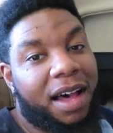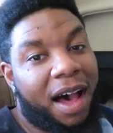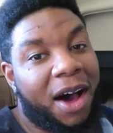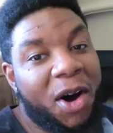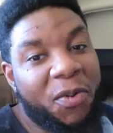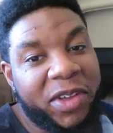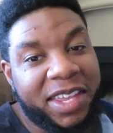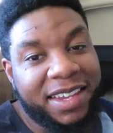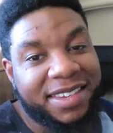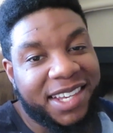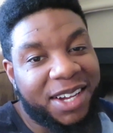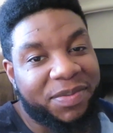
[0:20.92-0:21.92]
I hope we
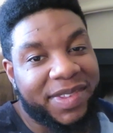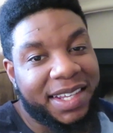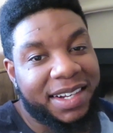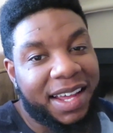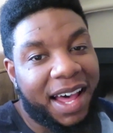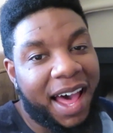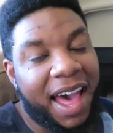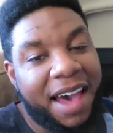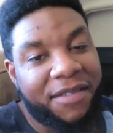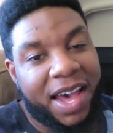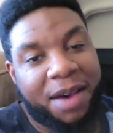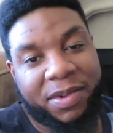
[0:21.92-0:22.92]
get something. I
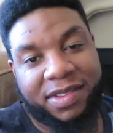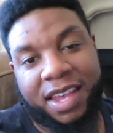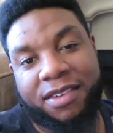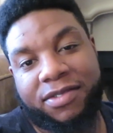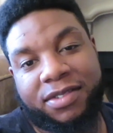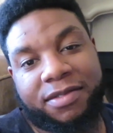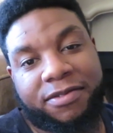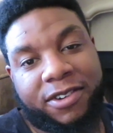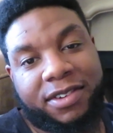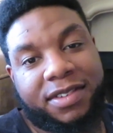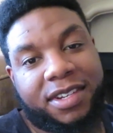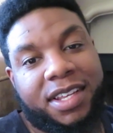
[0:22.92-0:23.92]
have an appetite for some
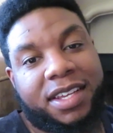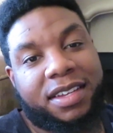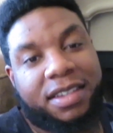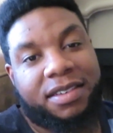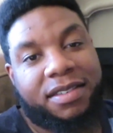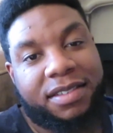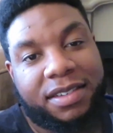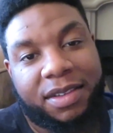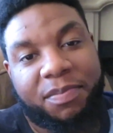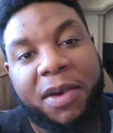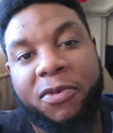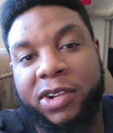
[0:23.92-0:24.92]
fish today.
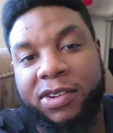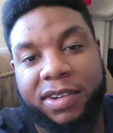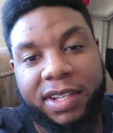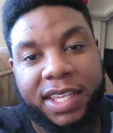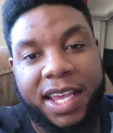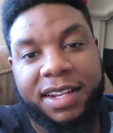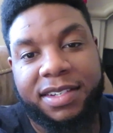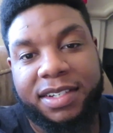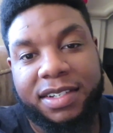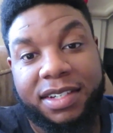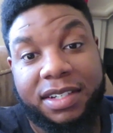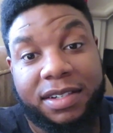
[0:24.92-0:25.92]
Maybe we do a catch
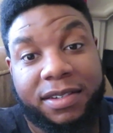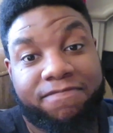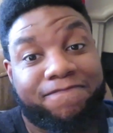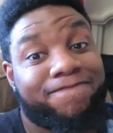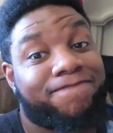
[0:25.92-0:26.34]
and cook.